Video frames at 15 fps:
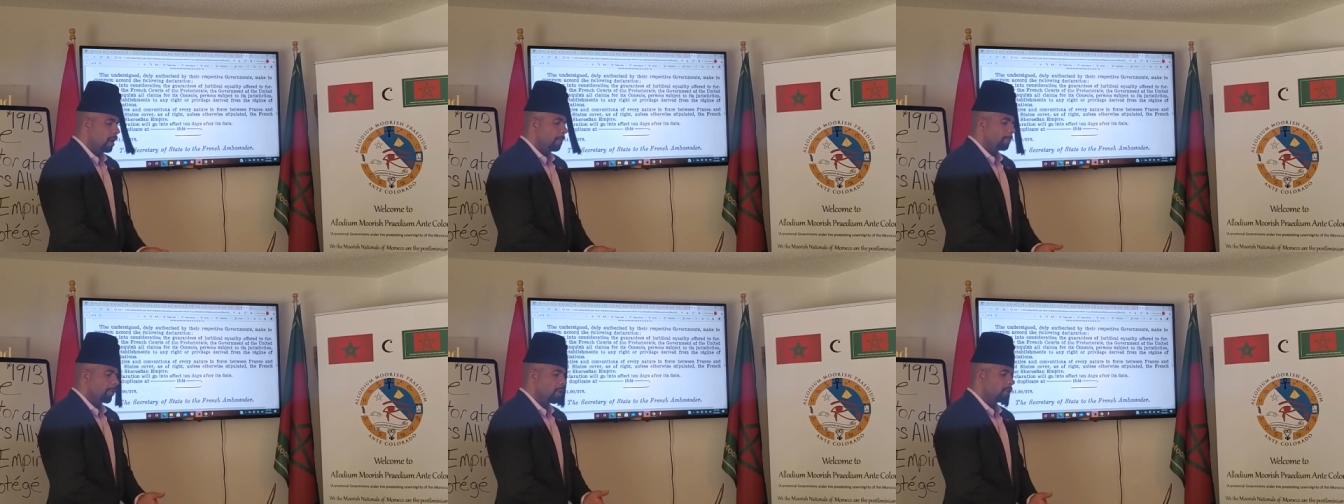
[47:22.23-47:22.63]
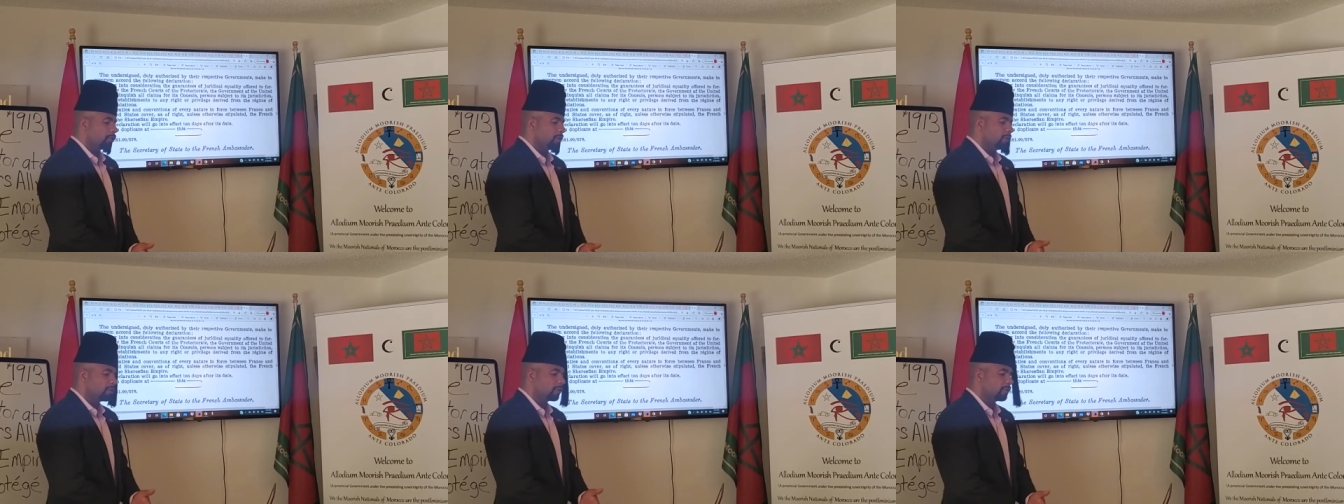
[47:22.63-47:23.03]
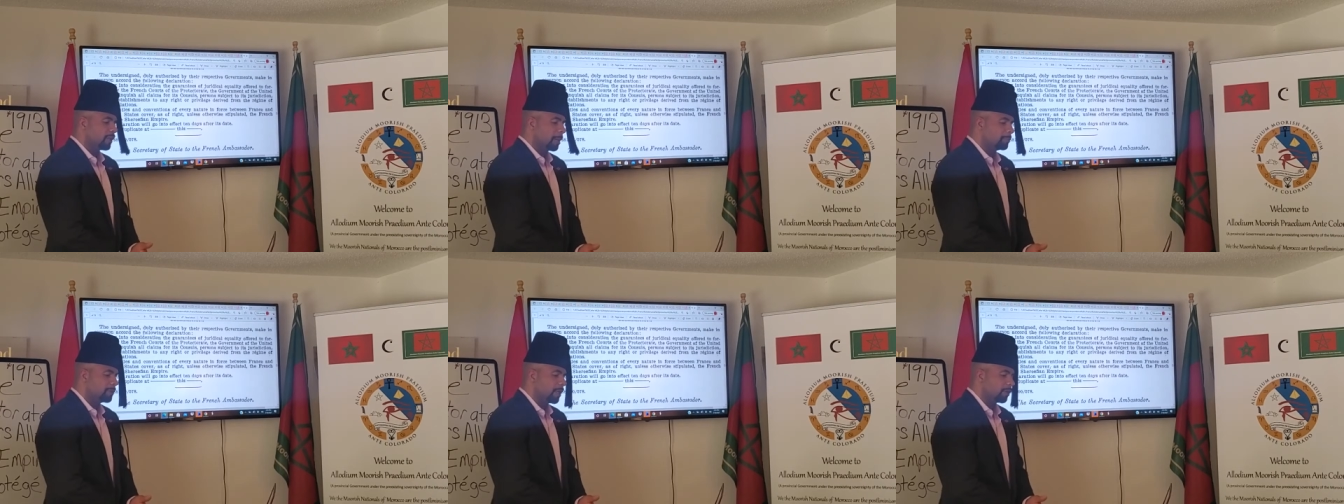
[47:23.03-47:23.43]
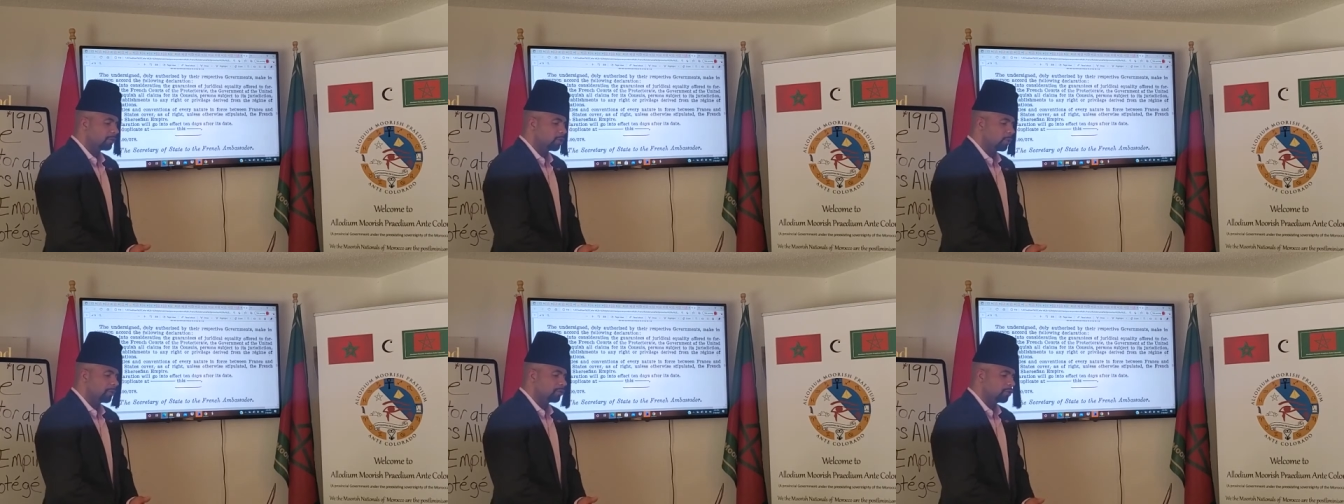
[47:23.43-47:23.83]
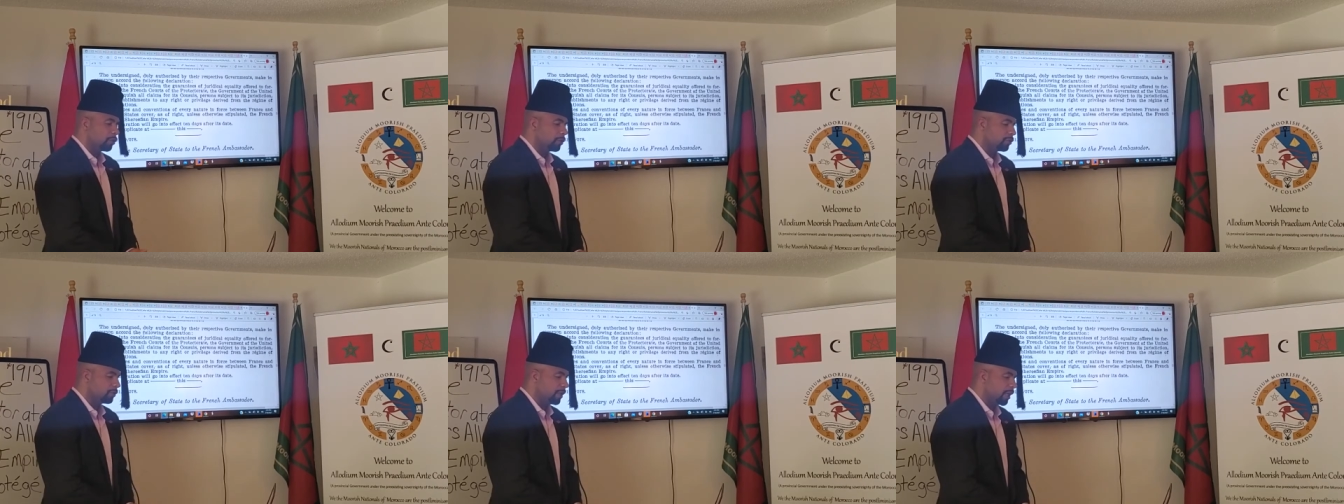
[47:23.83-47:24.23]
persons subject to its
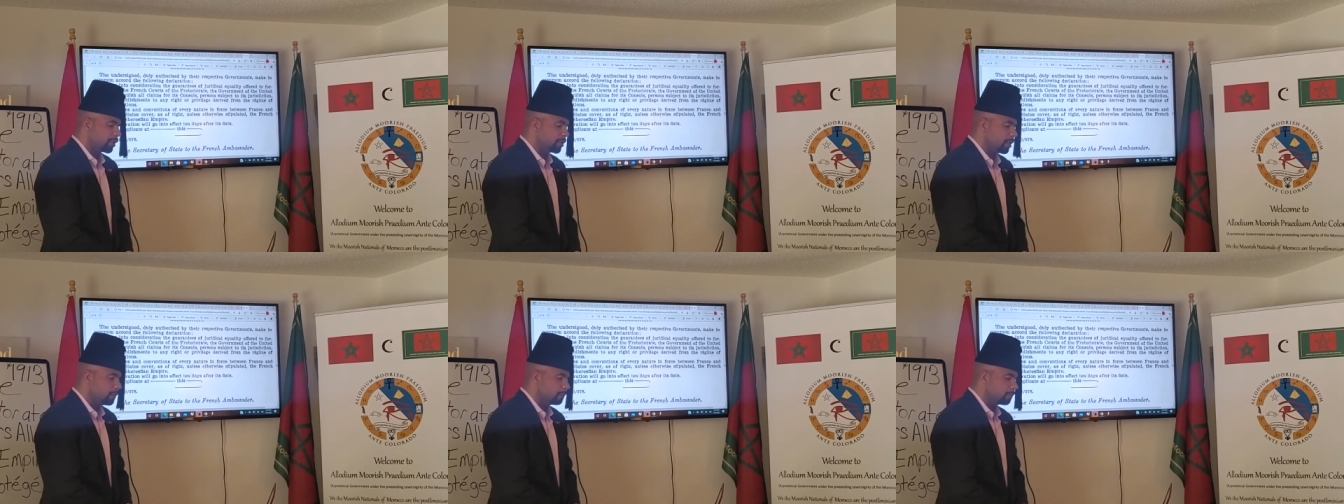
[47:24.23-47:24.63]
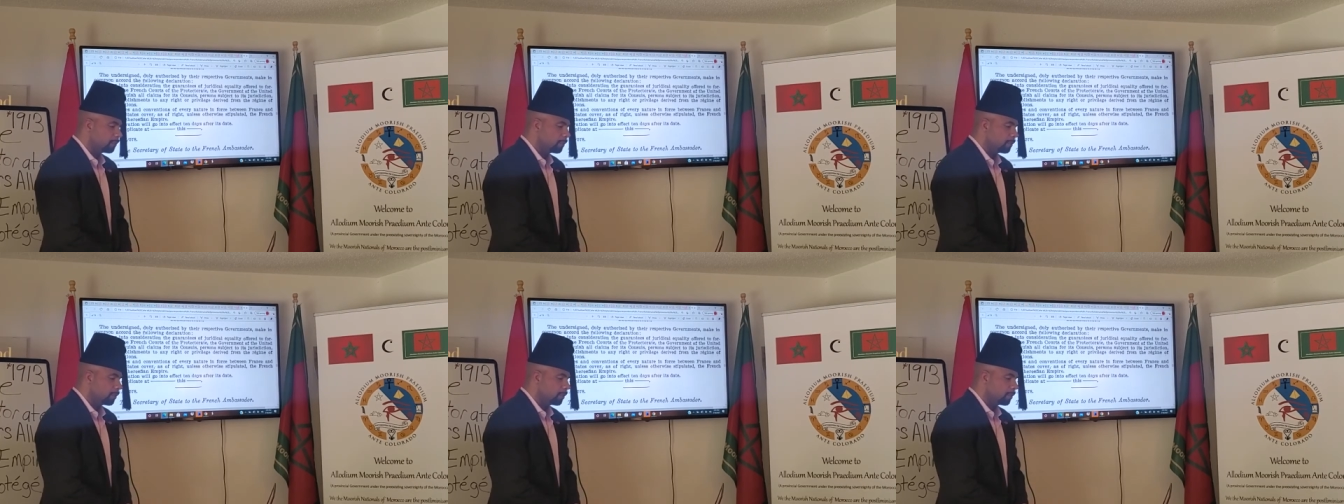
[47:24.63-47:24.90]
jurisdiction,